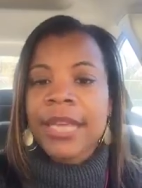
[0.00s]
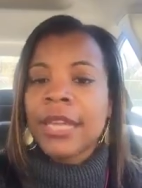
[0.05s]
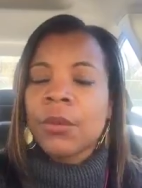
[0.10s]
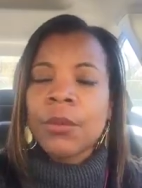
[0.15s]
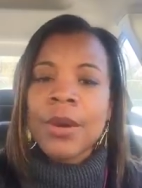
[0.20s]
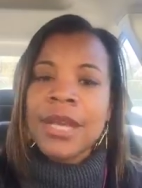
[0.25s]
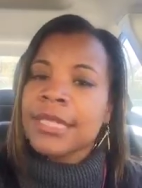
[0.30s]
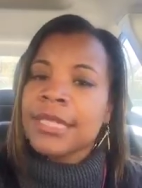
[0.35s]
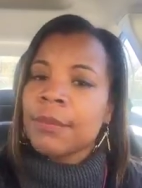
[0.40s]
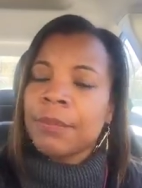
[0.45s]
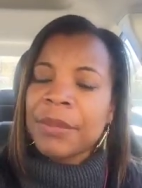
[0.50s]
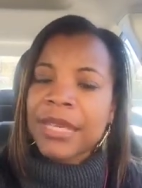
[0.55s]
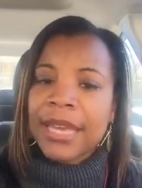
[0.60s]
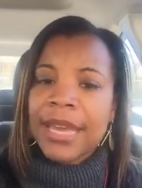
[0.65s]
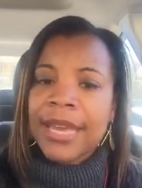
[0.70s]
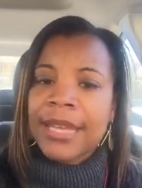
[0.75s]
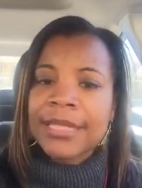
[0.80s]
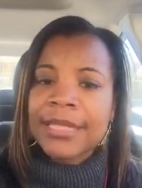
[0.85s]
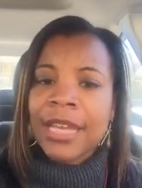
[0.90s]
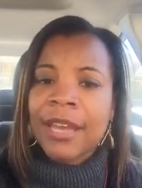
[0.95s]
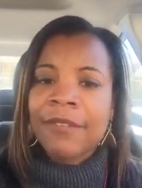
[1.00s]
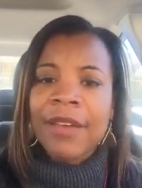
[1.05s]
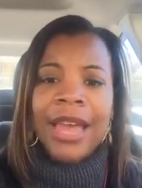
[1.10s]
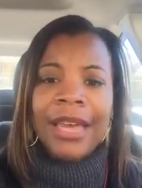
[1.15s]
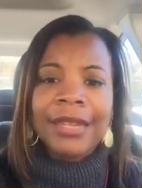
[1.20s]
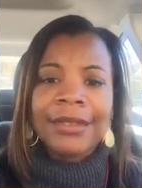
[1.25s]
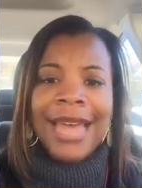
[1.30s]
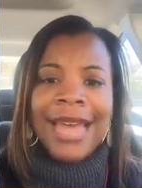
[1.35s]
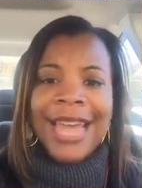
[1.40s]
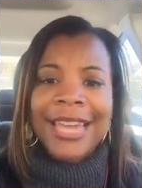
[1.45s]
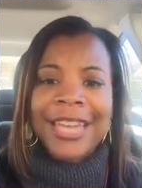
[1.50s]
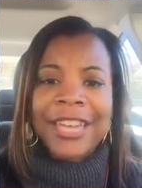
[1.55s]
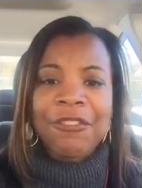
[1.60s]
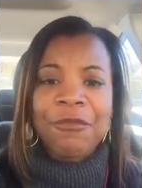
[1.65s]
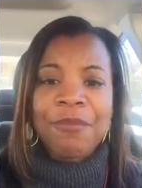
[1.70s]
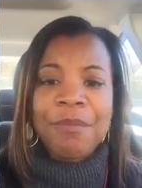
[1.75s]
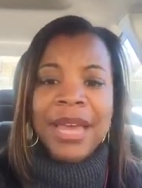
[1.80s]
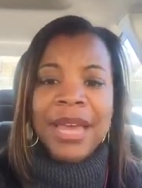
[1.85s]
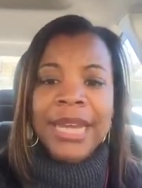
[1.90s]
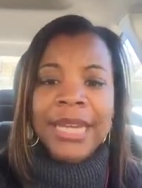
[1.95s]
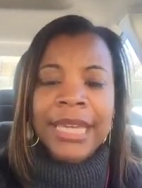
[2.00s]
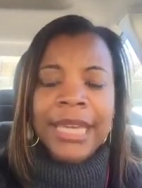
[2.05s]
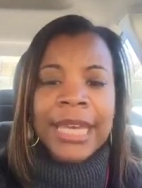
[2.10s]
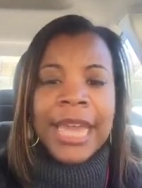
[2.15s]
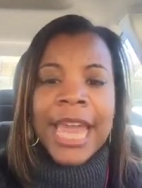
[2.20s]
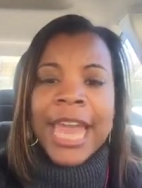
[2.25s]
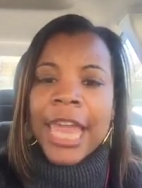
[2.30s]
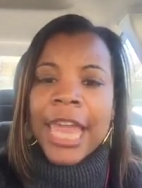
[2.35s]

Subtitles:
And it wasn't because of lack of money.